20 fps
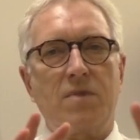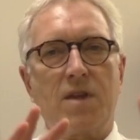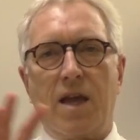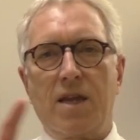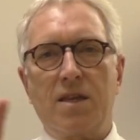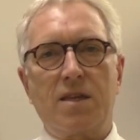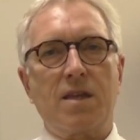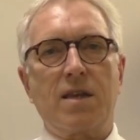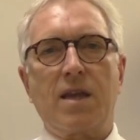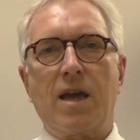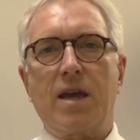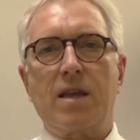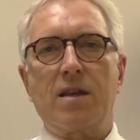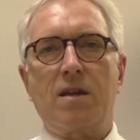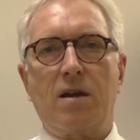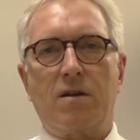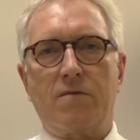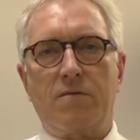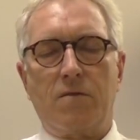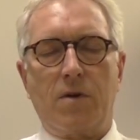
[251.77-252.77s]

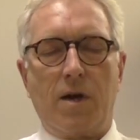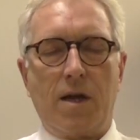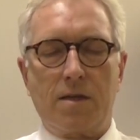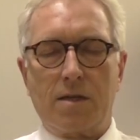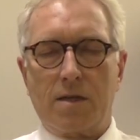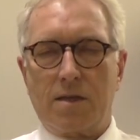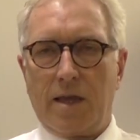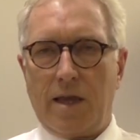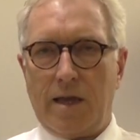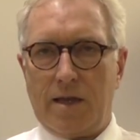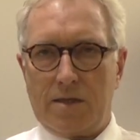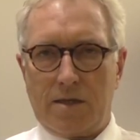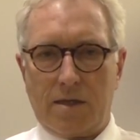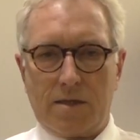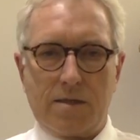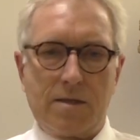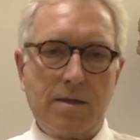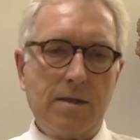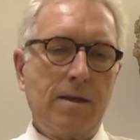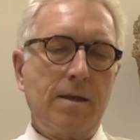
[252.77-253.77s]
99 of 100
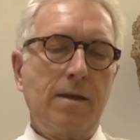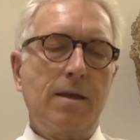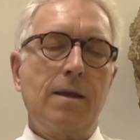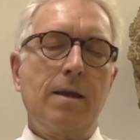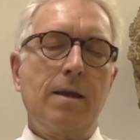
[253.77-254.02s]
cases.